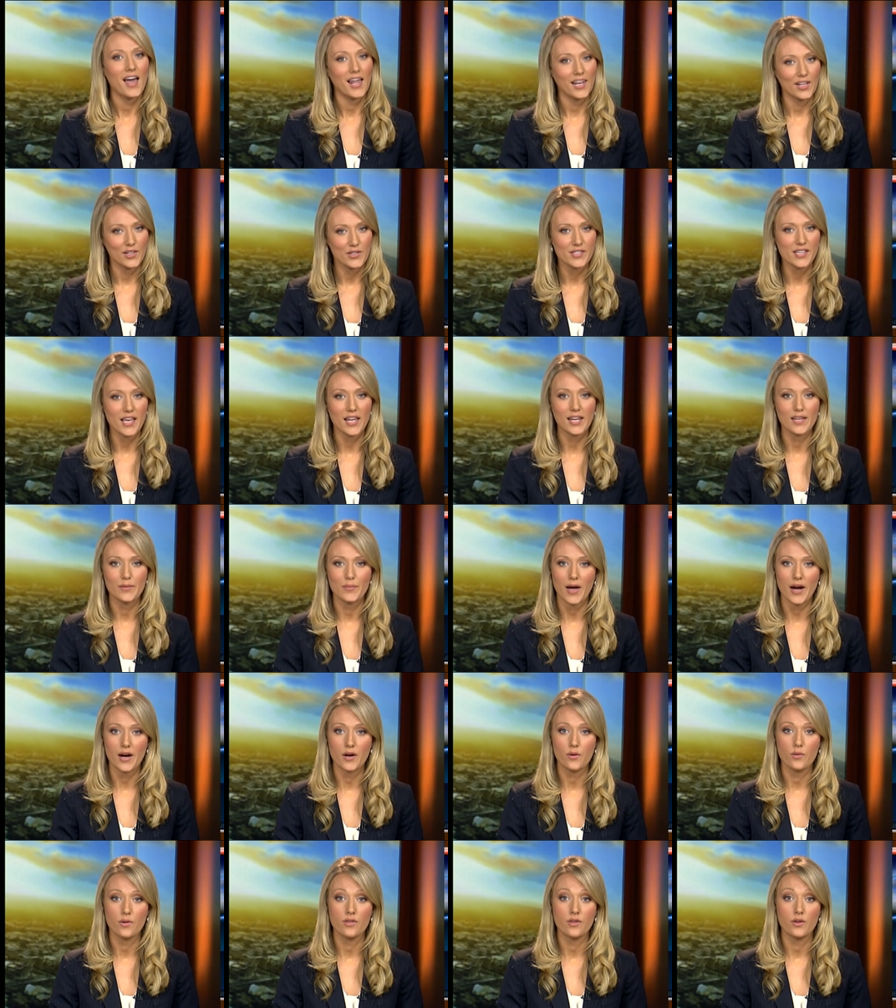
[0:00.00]
Hello, Sally
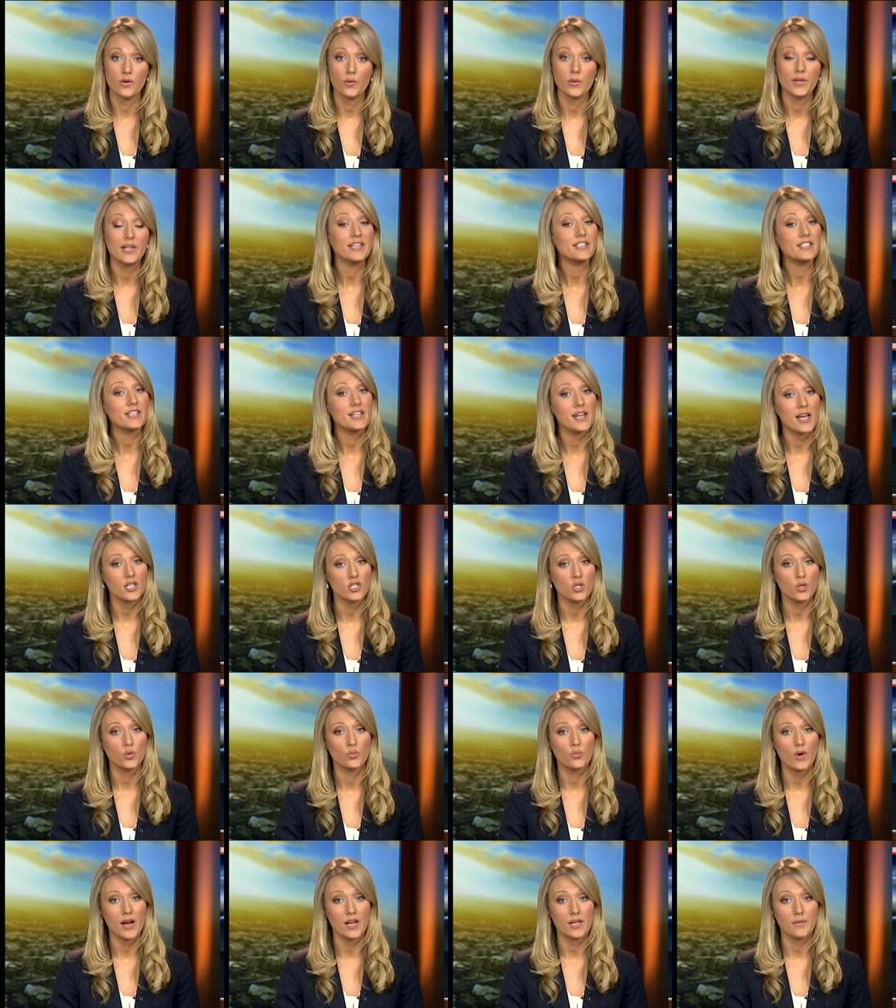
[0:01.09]
Bowrey with you. An
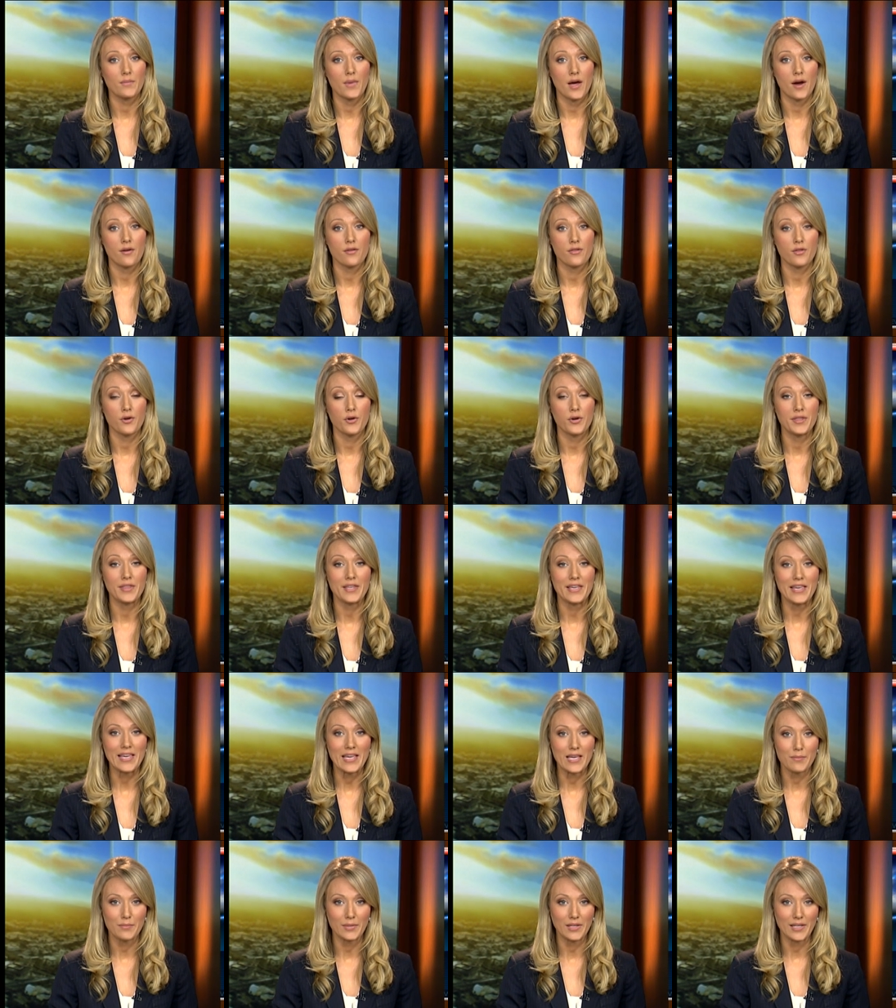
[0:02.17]
international running marathon in the
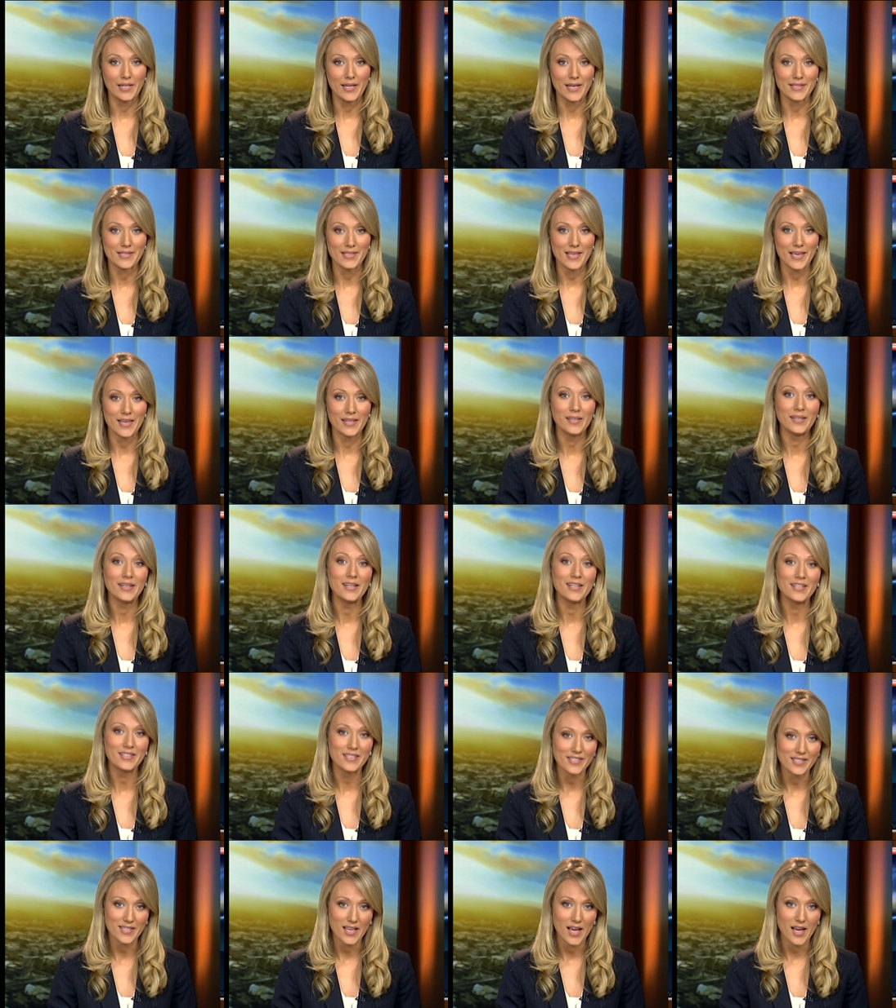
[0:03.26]
Kimberley has ended in
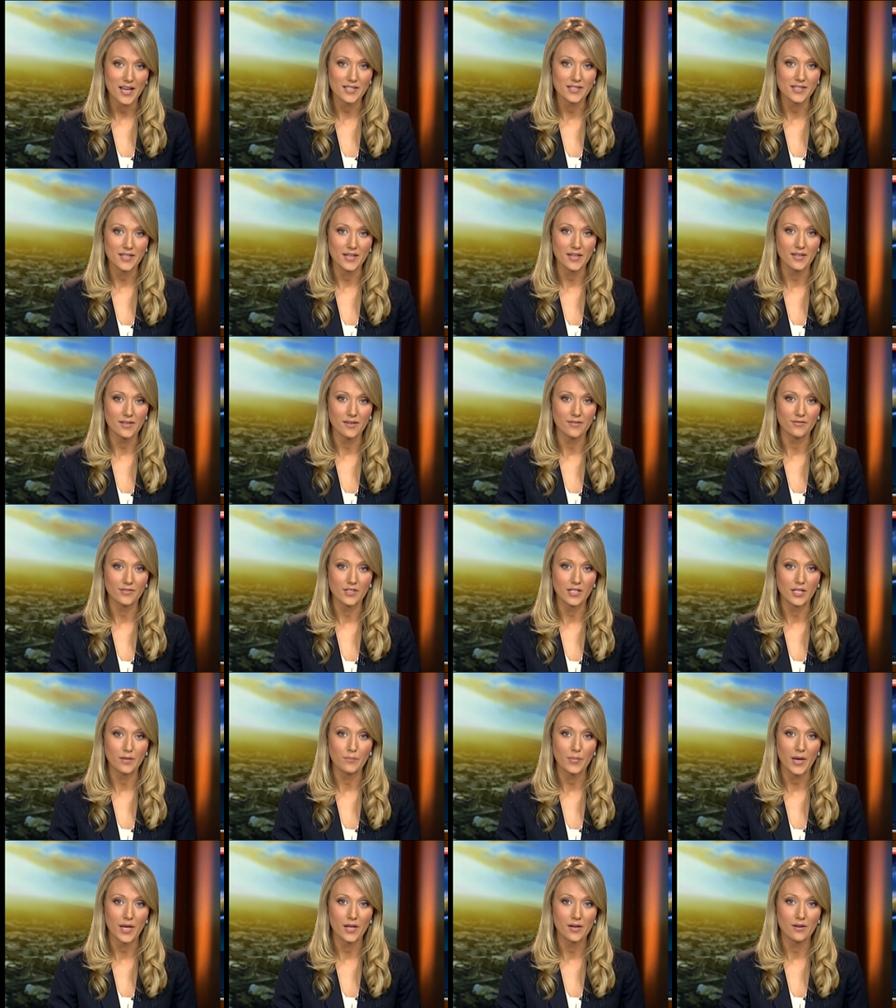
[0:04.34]
disaster after
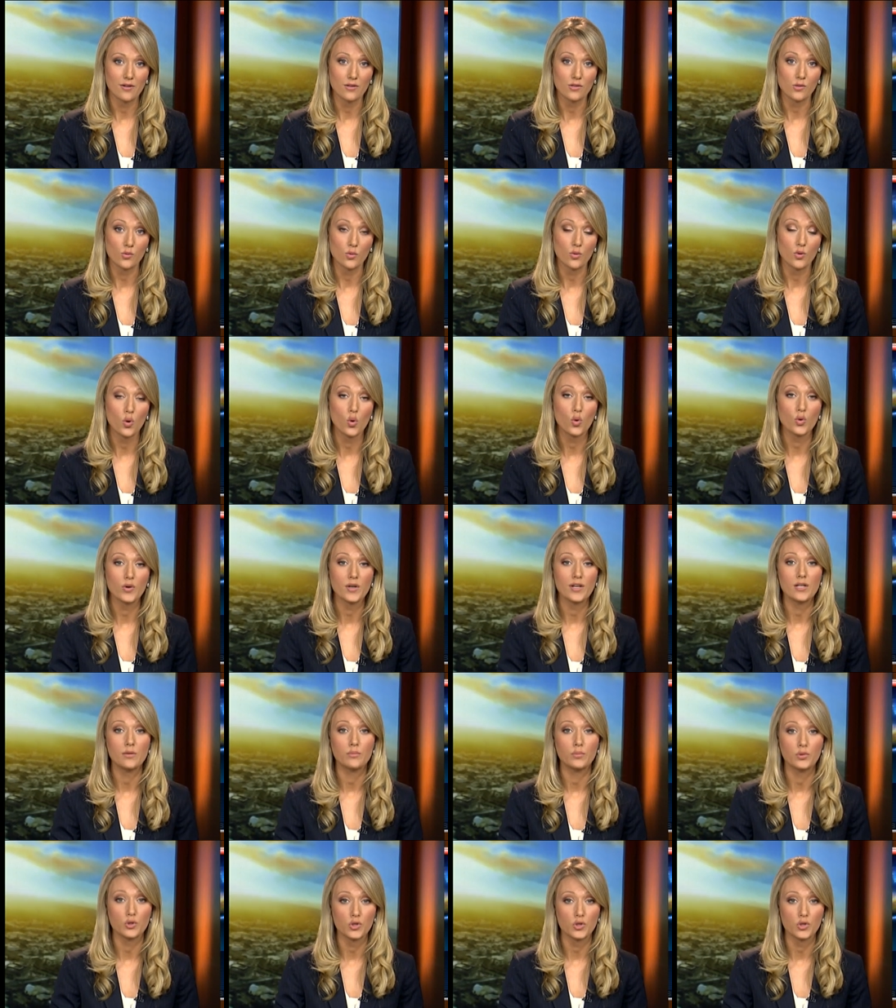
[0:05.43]
competitors were caught in a